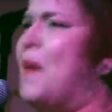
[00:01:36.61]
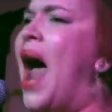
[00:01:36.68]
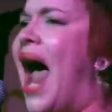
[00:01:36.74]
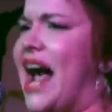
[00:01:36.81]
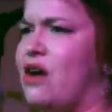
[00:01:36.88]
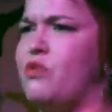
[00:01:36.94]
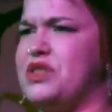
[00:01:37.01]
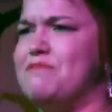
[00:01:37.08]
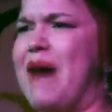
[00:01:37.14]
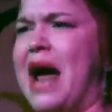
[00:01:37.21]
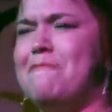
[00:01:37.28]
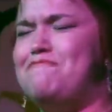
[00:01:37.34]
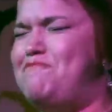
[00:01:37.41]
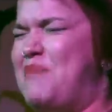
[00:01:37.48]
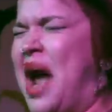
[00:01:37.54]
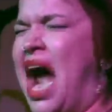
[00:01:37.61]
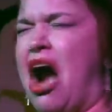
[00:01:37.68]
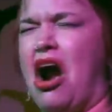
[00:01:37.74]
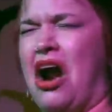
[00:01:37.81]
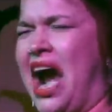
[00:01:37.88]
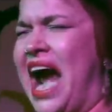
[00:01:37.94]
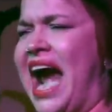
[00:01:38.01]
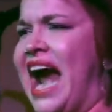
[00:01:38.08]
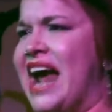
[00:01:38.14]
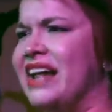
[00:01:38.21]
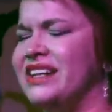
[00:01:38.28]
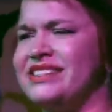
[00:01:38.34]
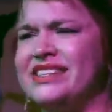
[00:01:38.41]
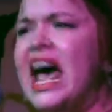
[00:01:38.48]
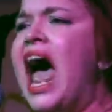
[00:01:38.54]
back with my bare
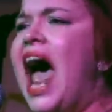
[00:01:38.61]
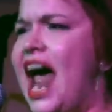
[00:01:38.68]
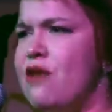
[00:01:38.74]
hands.